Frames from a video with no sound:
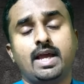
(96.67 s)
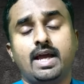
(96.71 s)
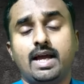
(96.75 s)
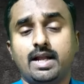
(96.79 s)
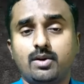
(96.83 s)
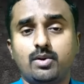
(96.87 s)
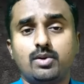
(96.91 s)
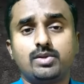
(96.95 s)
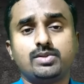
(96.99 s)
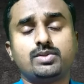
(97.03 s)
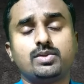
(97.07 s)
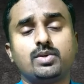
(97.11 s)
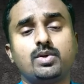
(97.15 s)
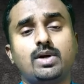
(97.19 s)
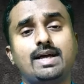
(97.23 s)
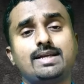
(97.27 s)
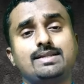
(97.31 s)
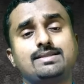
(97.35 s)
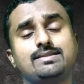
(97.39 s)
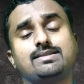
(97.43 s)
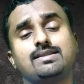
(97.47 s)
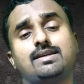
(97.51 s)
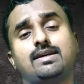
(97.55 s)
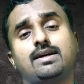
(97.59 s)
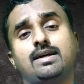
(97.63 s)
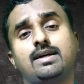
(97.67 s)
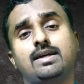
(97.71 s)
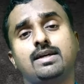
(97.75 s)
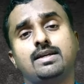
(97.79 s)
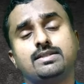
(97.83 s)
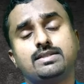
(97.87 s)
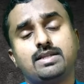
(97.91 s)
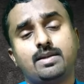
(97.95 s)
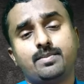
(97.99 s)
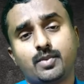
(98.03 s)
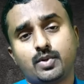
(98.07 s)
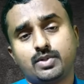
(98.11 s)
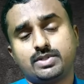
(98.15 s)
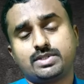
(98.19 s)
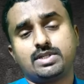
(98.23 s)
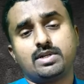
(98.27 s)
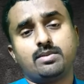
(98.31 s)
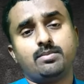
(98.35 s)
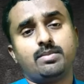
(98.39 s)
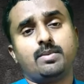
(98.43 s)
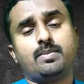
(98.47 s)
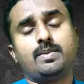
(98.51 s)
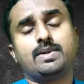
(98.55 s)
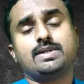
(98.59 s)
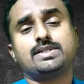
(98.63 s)
And also as some
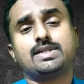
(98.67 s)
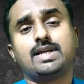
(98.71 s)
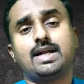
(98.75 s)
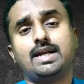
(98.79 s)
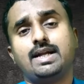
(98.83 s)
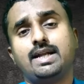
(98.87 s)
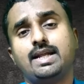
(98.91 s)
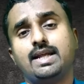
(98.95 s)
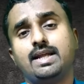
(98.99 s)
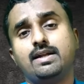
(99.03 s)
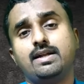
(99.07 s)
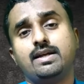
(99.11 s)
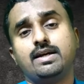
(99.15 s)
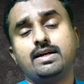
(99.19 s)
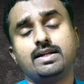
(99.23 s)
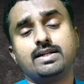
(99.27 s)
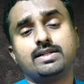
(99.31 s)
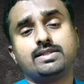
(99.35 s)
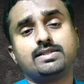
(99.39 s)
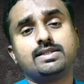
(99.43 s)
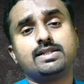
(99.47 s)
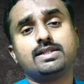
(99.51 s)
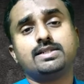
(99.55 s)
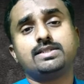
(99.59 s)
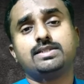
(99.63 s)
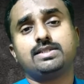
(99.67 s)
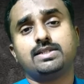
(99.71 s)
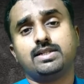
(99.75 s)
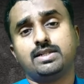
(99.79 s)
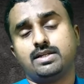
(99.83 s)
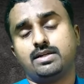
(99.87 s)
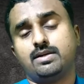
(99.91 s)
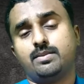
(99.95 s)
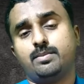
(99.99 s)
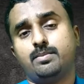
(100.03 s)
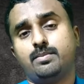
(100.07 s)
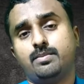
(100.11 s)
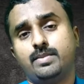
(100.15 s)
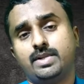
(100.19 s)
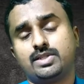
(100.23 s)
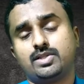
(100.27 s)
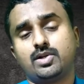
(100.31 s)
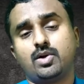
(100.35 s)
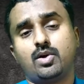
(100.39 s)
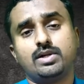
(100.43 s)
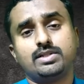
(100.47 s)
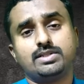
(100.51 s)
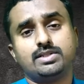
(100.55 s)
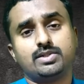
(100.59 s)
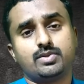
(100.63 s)
question papers contain research
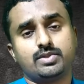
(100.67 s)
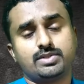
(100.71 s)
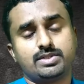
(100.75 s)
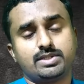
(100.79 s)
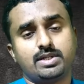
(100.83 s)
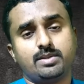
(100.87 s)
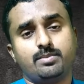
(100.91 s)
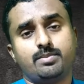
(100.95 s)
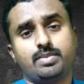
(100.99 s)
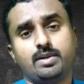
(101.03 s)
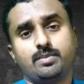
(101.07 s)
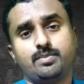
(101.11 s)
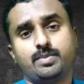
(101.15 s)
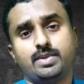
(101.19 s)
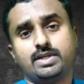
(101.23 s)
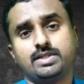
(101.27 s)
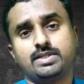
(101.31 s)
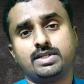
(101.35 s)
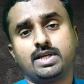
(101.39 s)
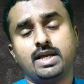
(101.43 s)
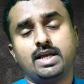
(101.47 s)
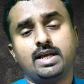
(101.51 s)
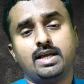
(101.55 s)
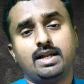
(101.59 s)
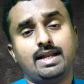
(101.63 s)
methodology question papers,